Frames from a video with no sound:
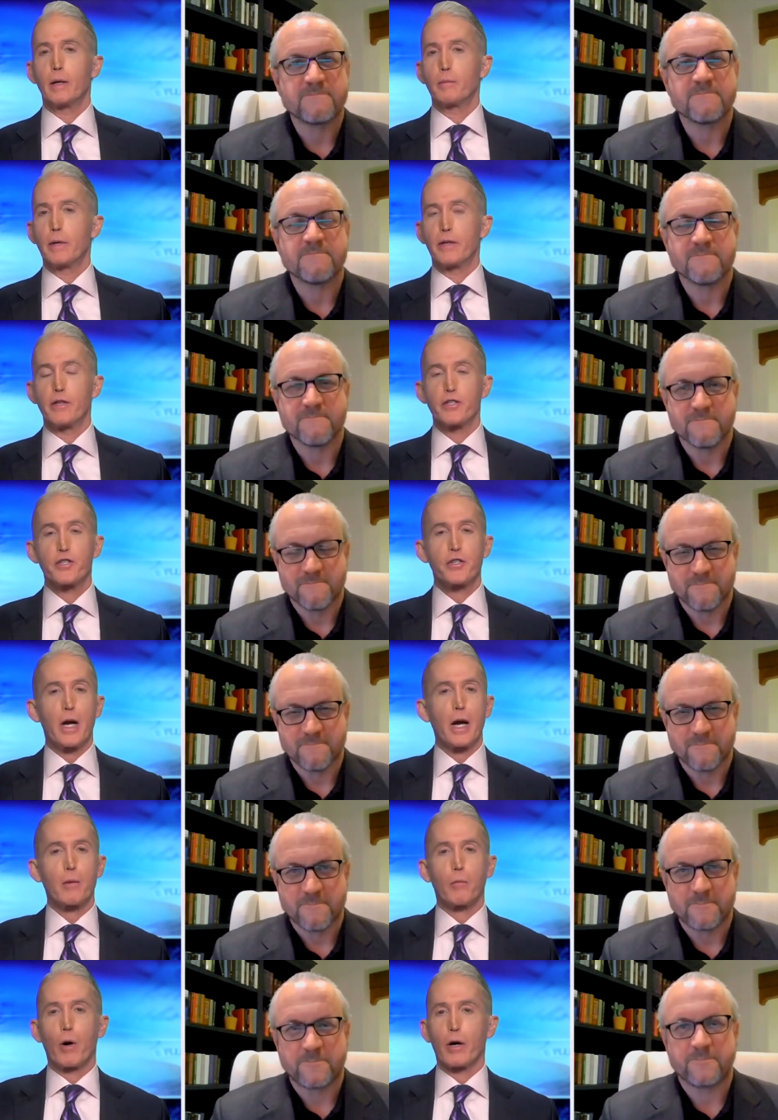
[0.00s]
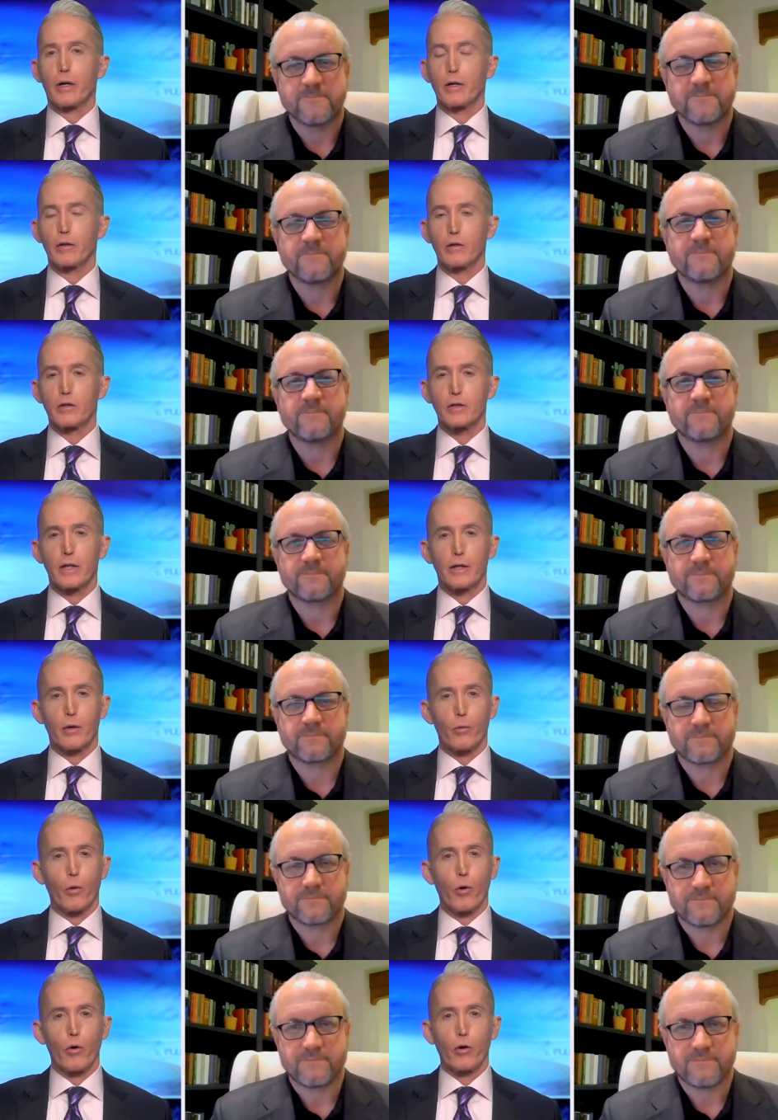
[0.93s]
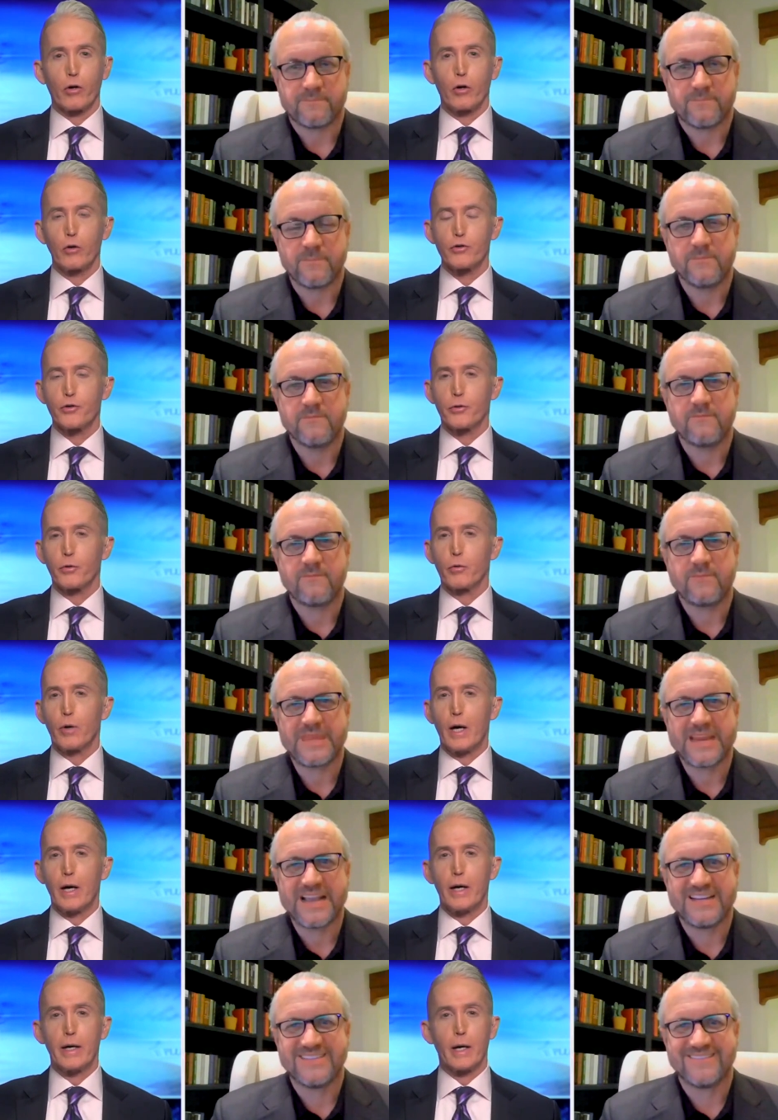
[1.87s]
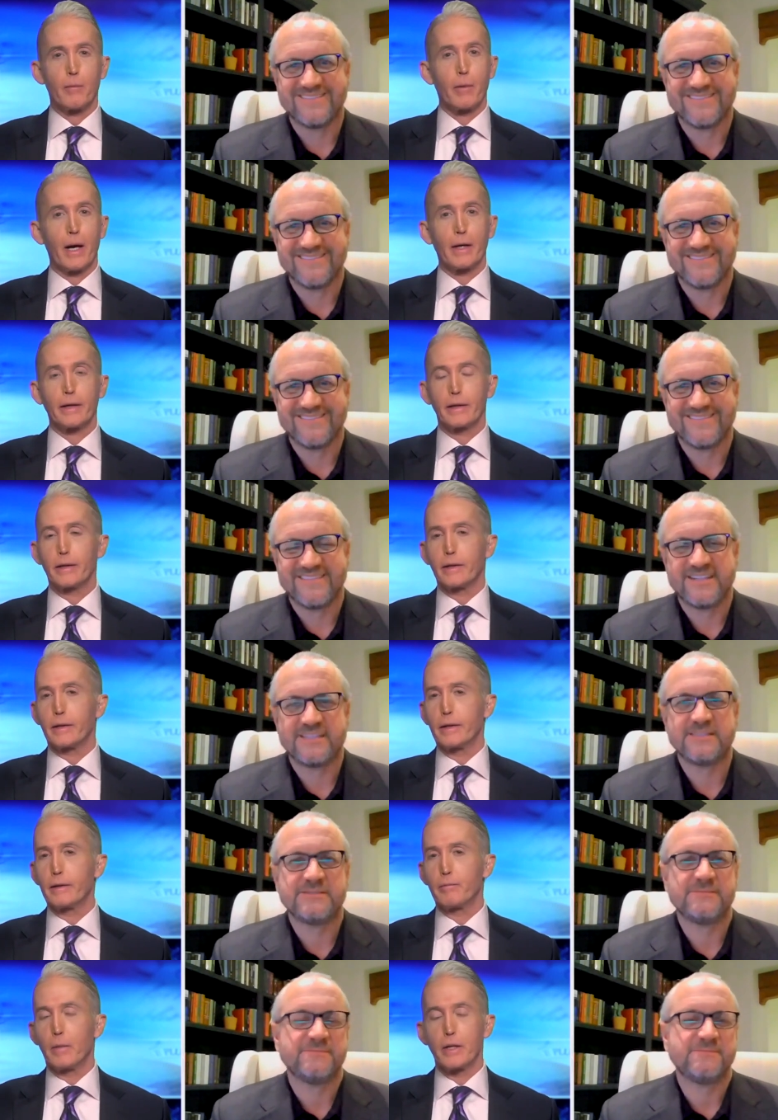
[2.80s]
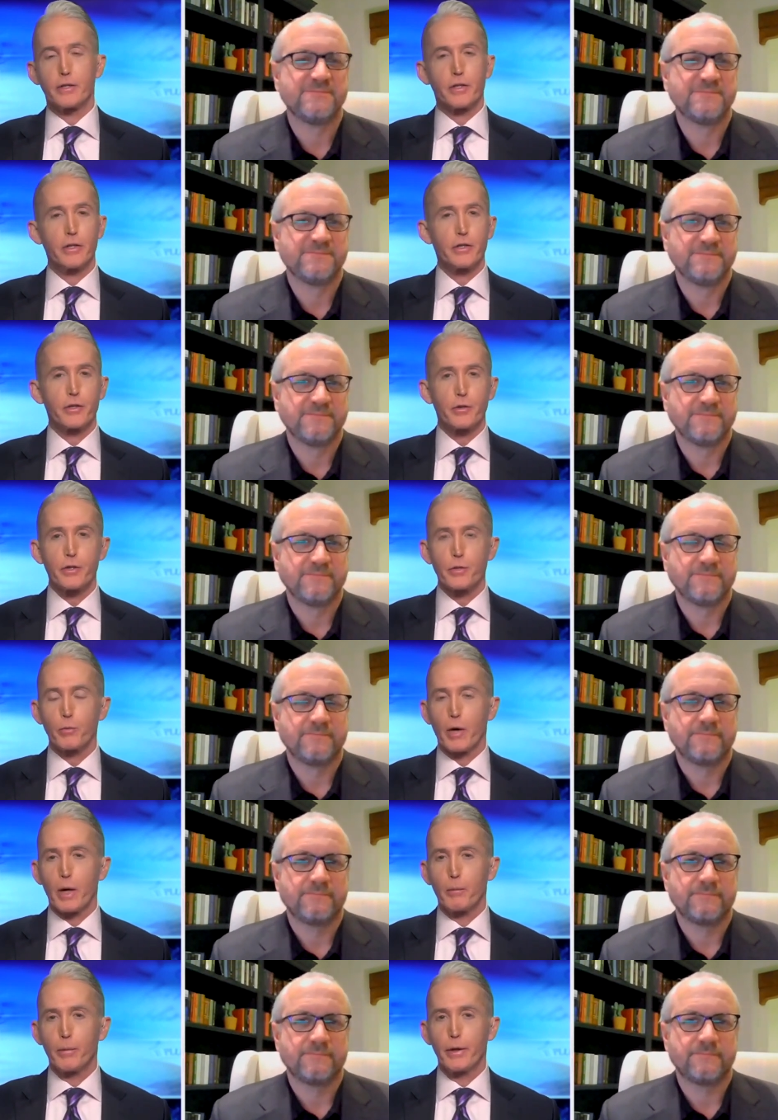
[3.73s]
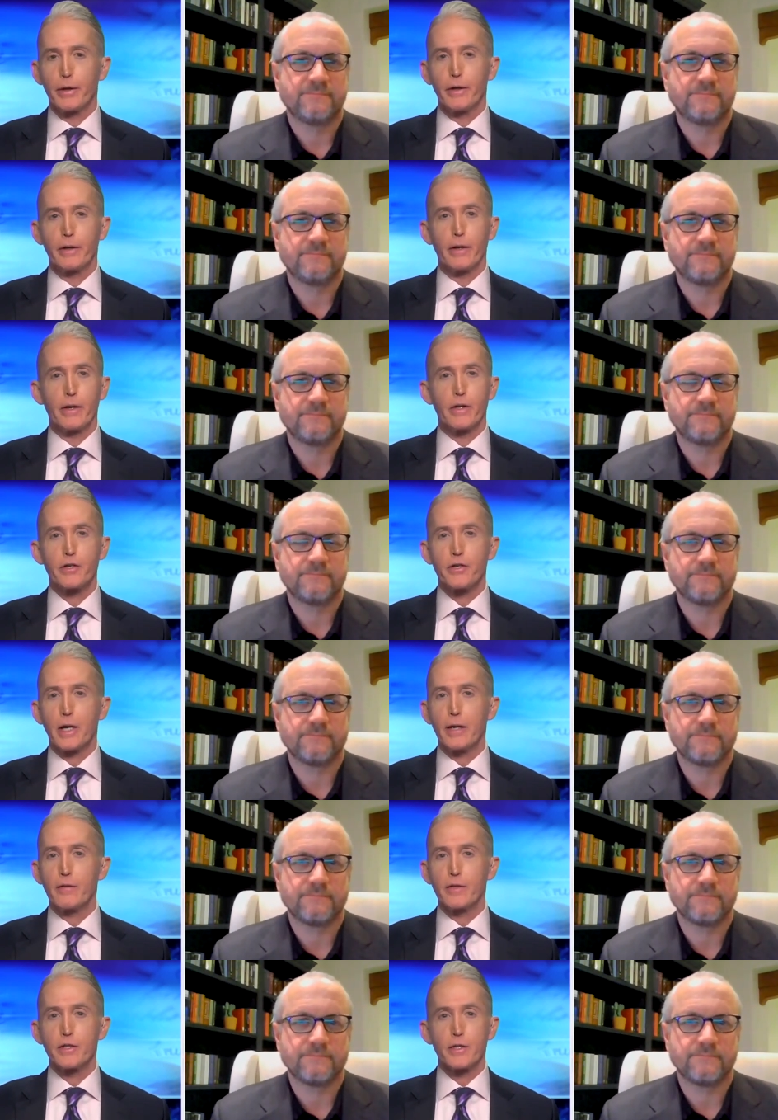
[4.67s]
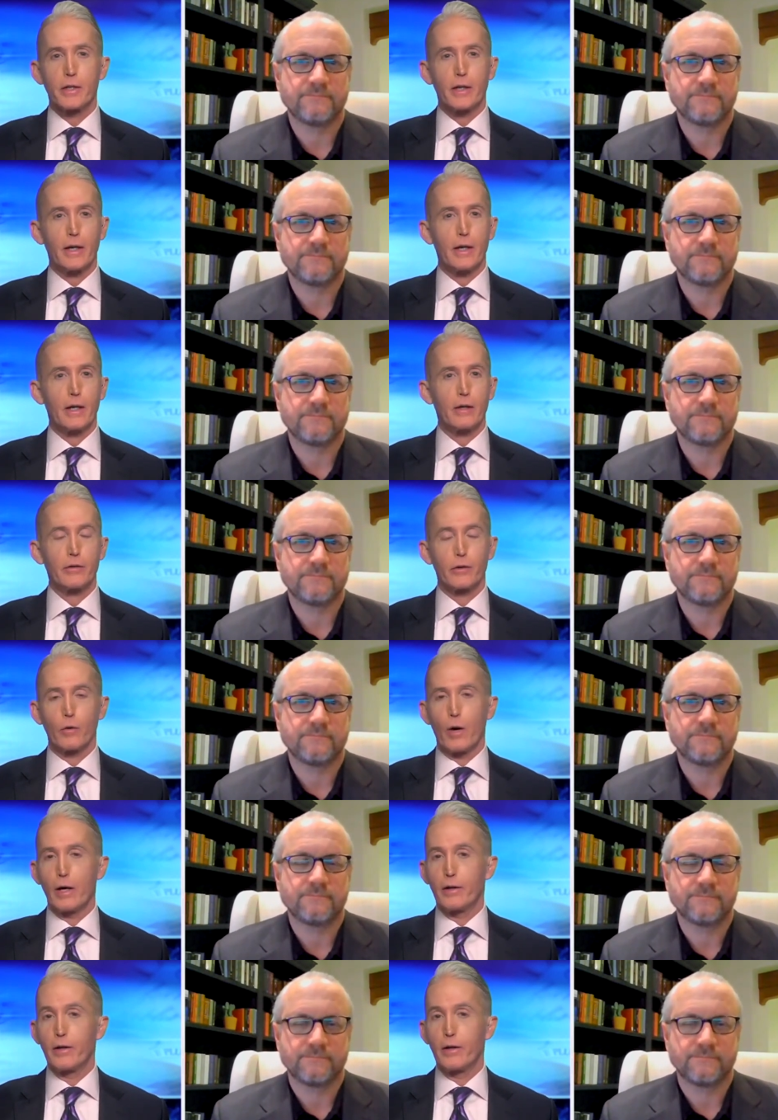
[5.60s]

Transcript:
Speaker 1: I mean, the stock market looks like a roller coaster ride. I'm not getting much interest when I put it in a savings account. Do I